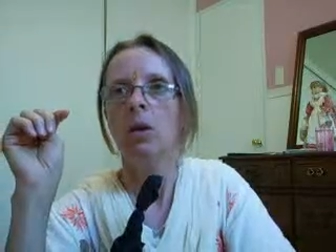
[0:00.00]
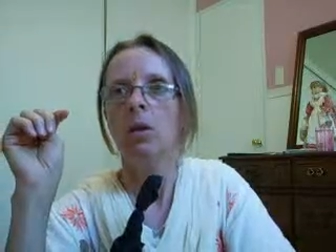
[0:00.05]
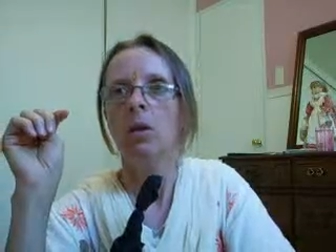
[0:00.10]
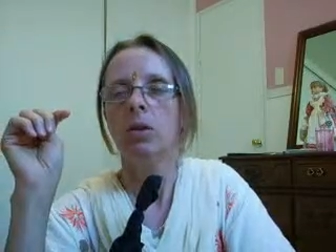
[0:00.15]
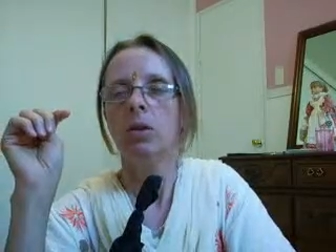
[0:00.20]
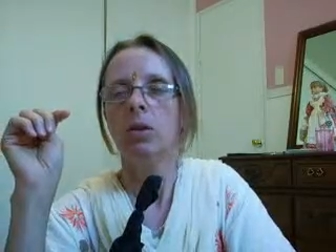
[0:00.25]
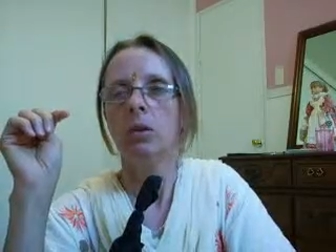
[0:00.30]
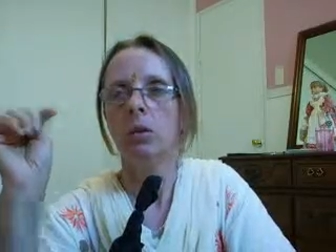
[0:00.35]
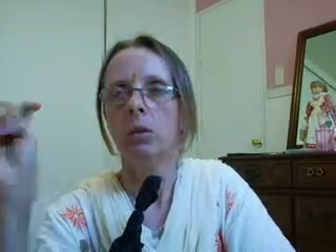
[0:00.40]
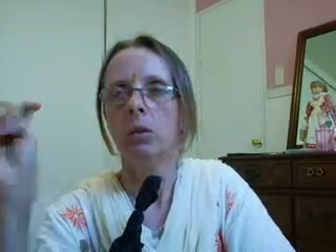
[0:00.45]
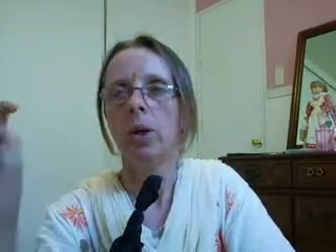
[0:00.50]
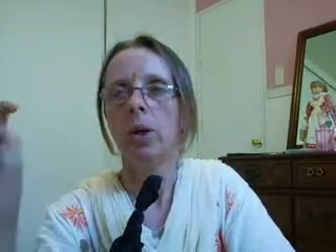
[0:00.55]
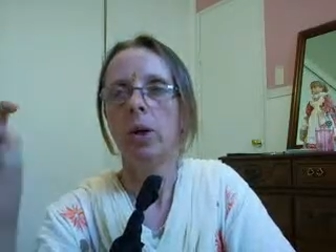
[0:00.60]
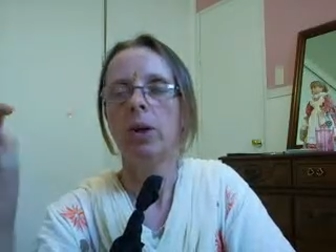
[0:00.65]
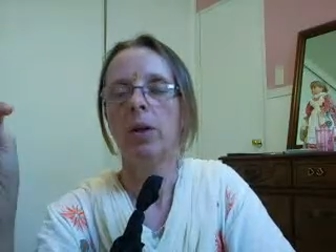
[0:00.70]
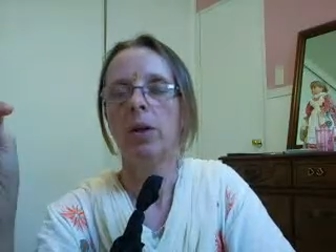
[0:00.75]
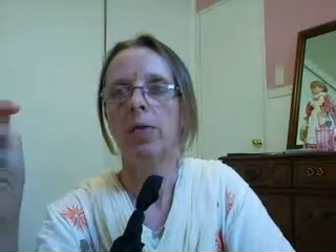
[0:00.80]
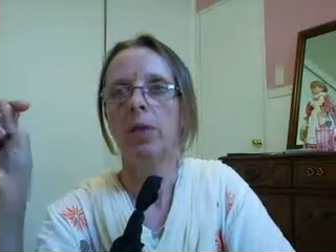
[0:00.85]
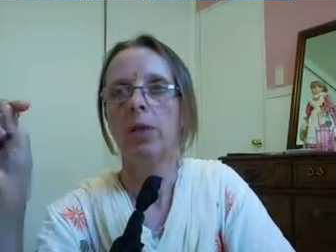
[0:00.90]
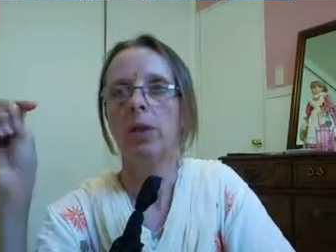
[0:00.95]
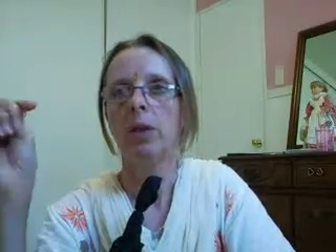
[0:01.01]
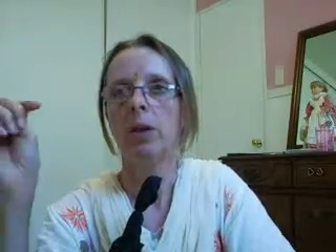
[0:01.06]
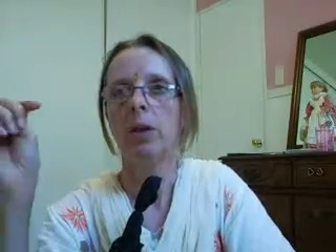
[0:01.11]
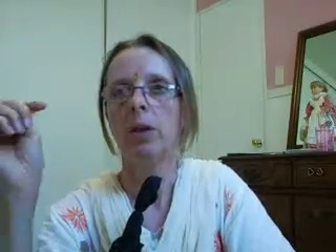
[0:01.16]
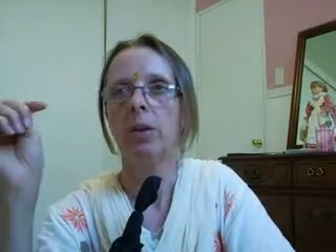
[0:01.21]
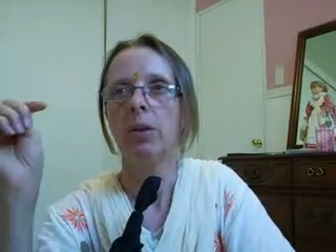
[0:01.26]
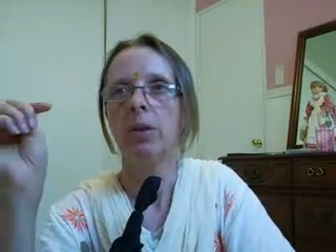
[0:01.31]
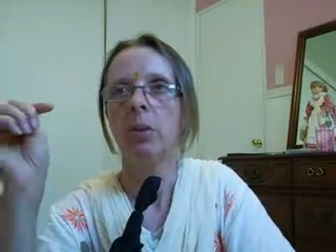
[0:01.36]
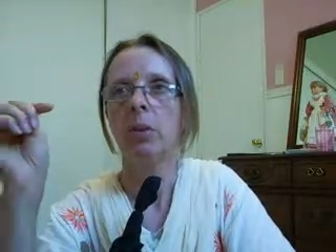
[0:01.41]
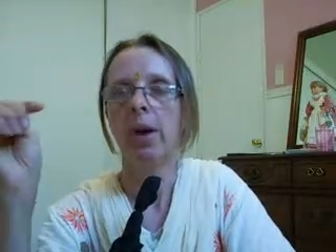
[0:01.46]
to squelch
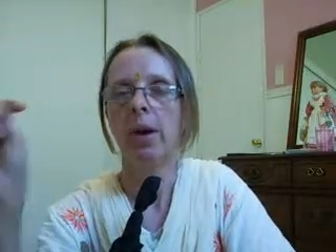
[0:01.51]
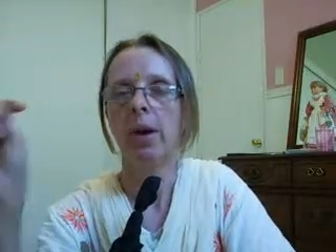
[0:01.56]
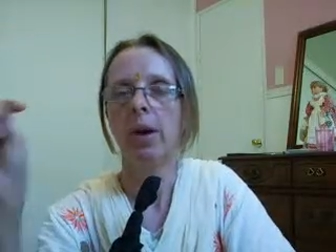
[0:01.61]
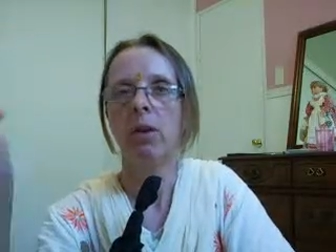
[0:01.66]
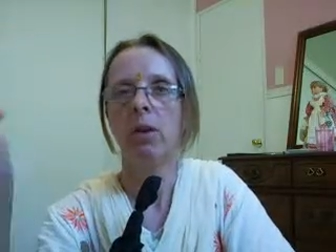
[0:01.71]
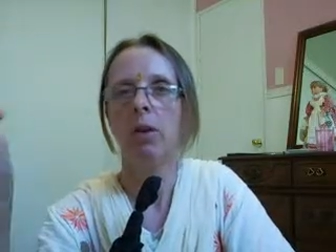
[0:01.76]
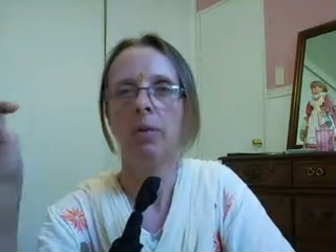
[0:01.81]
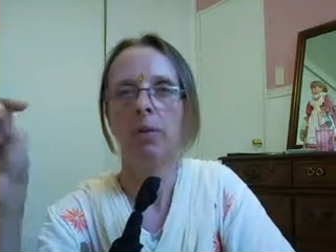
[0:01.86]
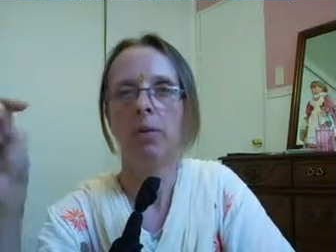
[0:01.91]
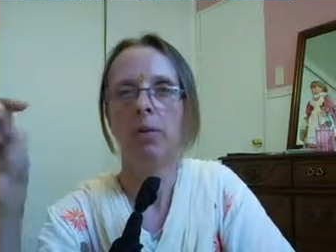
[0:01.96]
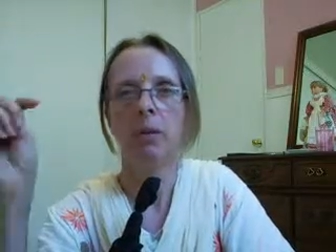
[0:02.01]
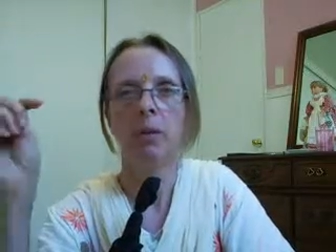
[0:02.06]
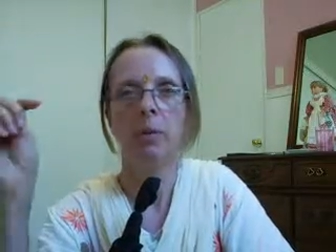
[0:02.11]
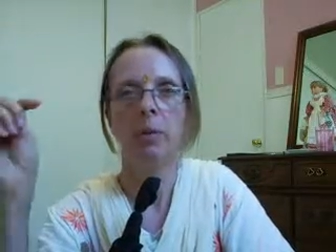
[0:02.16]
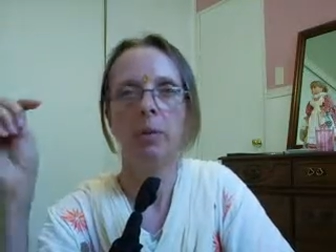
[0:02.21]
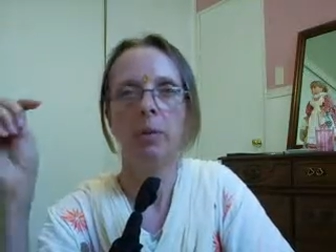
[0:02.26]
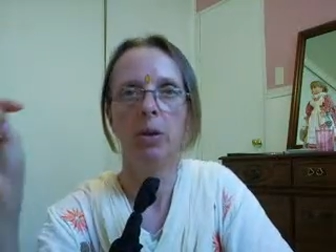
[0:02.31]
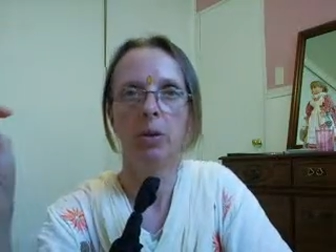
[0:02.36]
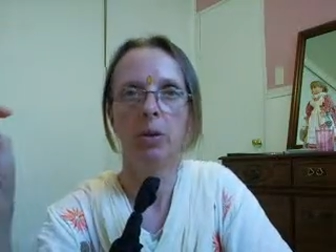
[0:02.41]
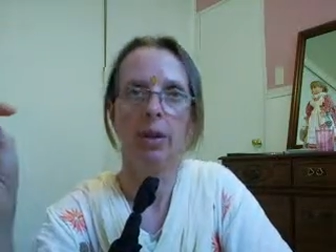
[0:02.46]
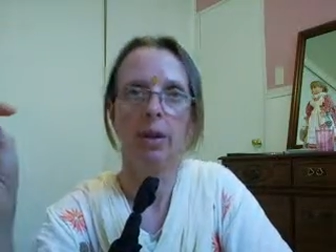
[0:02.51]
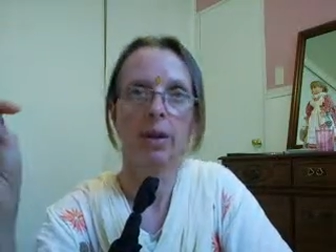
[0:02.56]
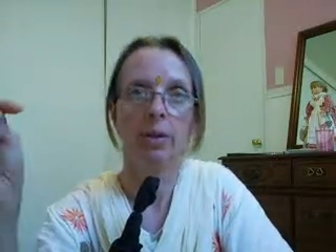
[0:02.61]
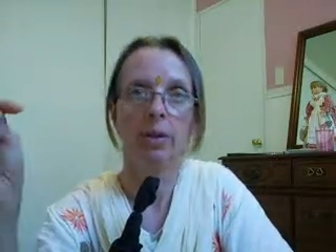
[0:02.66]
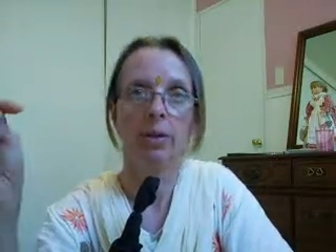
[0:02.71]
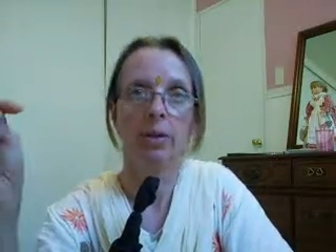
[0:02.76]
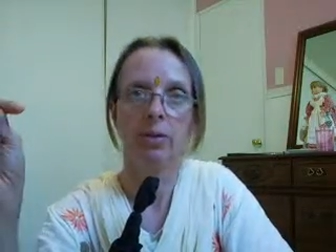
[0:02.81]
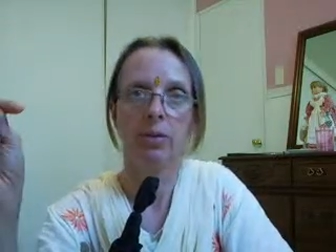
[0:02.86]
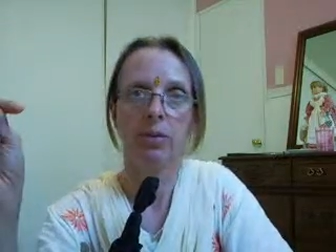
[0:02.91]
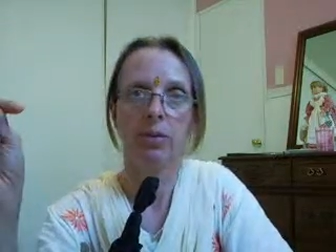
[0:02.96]
the wealth in the middle
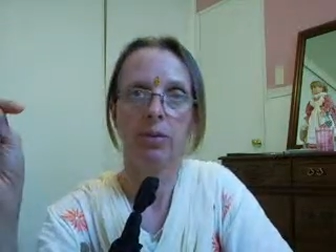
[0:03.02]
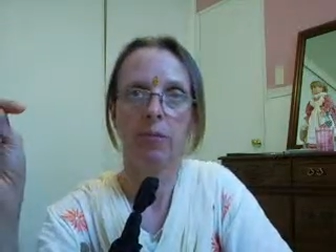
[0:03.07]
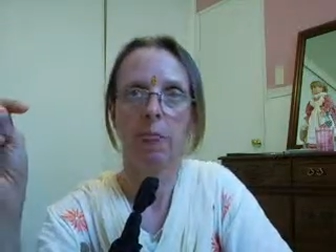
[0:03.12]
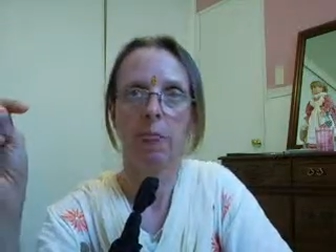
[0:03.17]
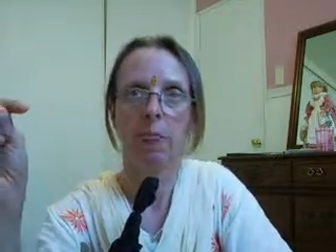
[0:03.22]
class.